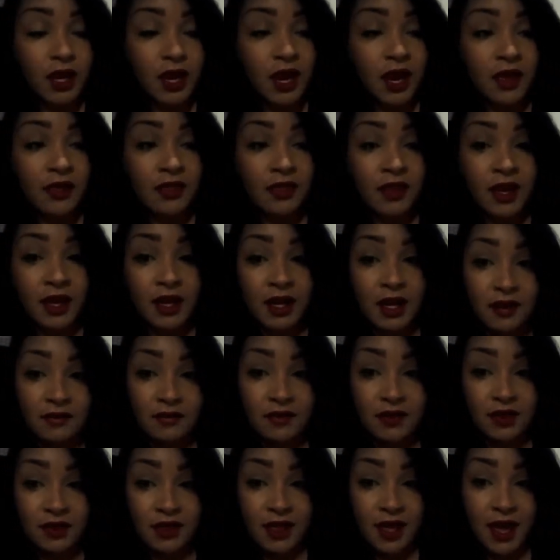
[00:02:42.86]
And then
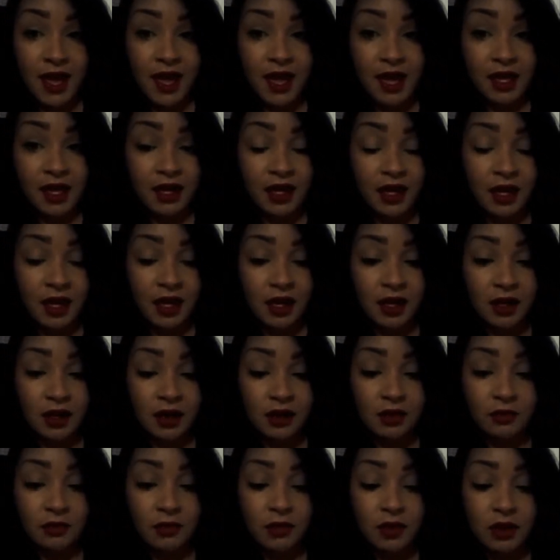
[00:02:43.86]
after
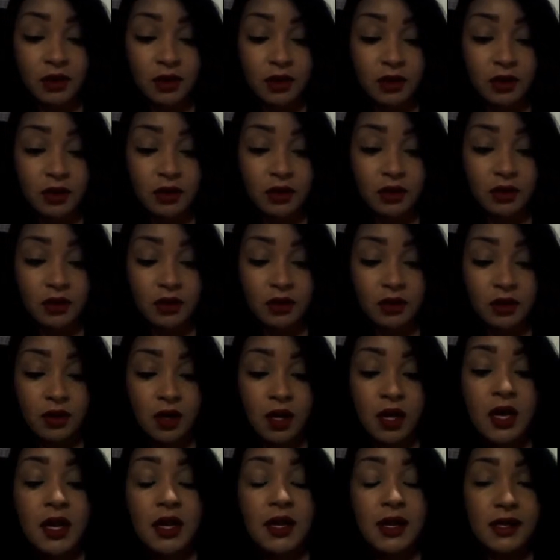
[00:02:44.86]
that,
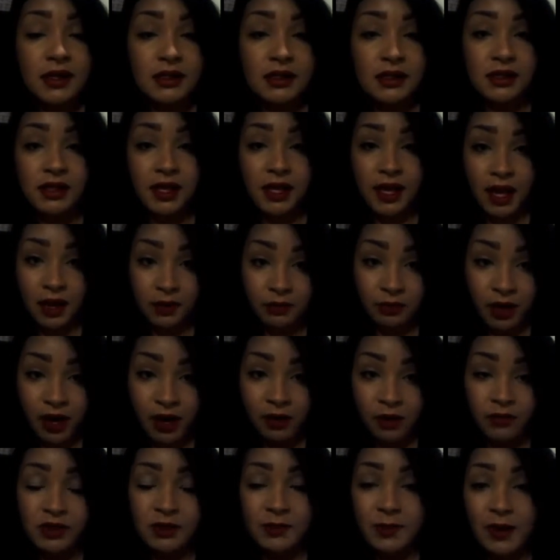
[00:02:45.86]
because um,
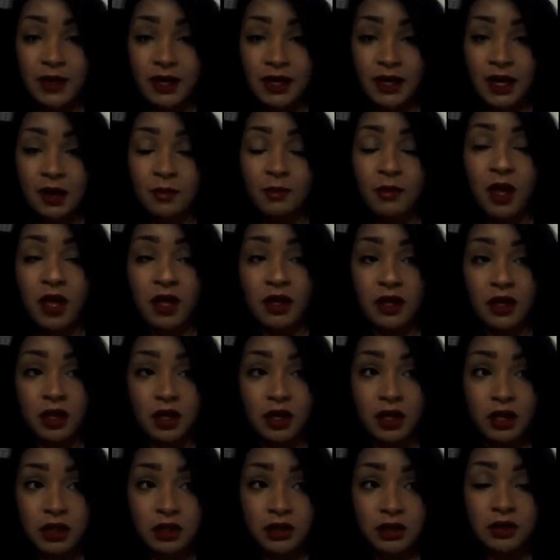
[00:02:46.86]
Abraham was picking up
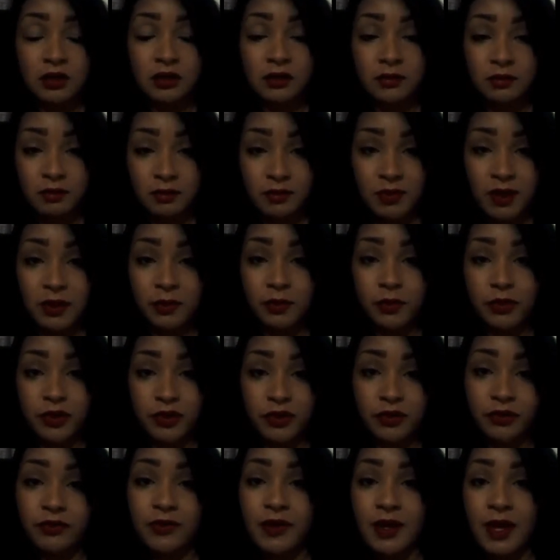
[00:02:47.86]
other
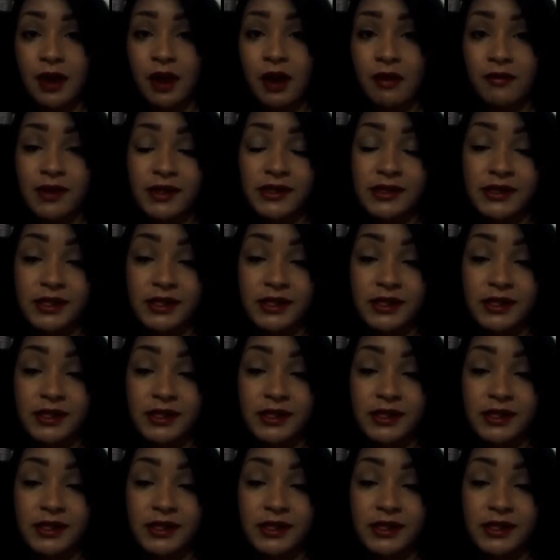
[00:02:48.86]
people that obviously